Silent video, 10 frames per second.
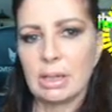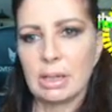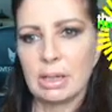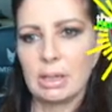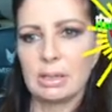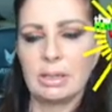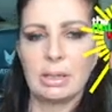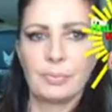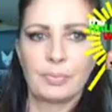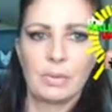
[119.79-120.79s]

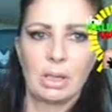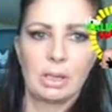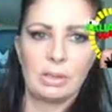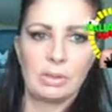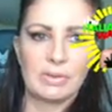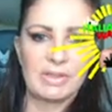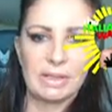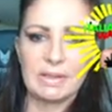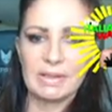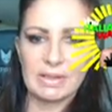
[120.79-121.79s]
And you
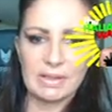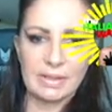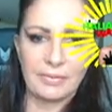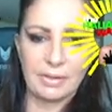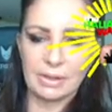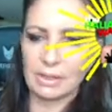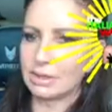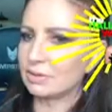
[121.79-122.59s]
see, this is a very